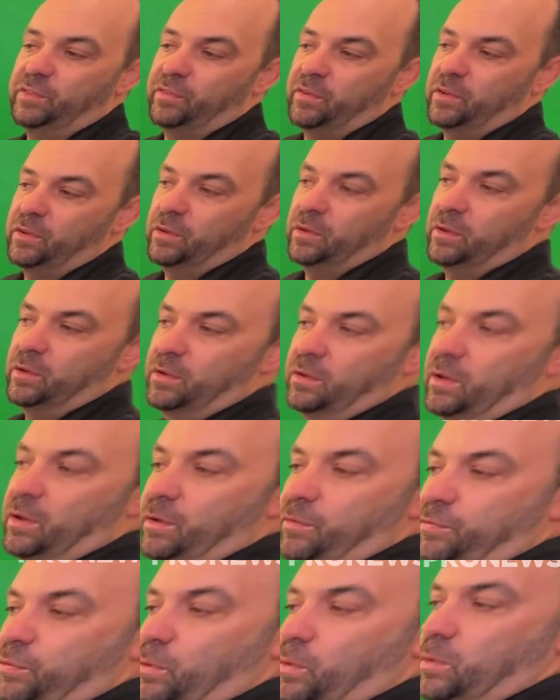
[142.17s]

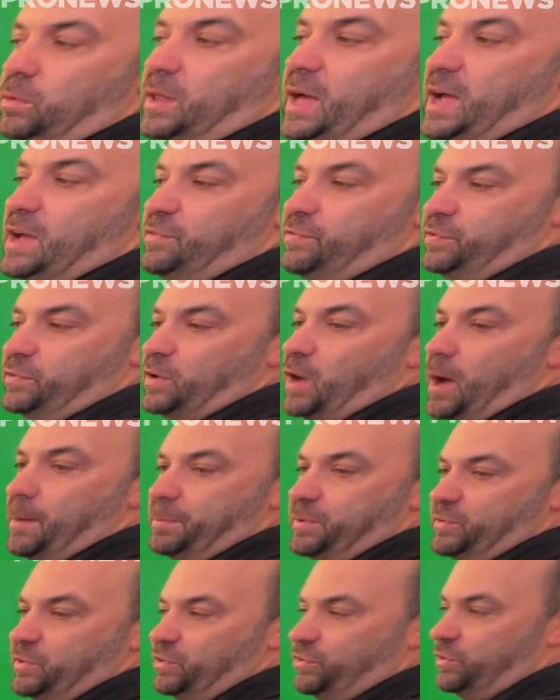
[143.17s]
a full live
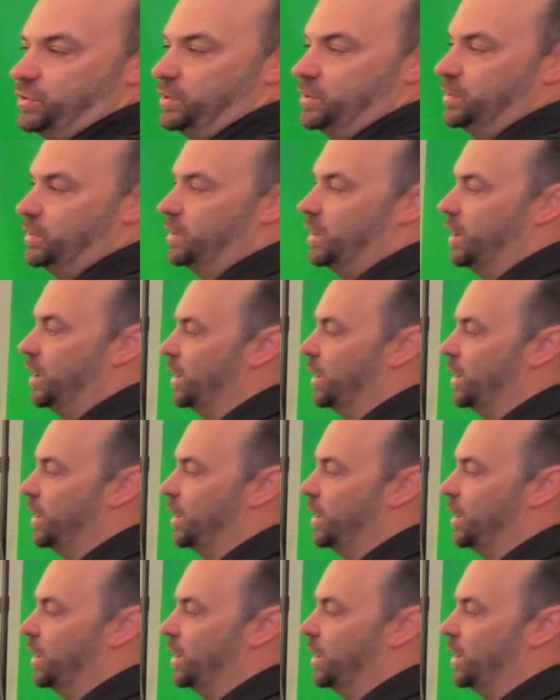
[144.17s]
composition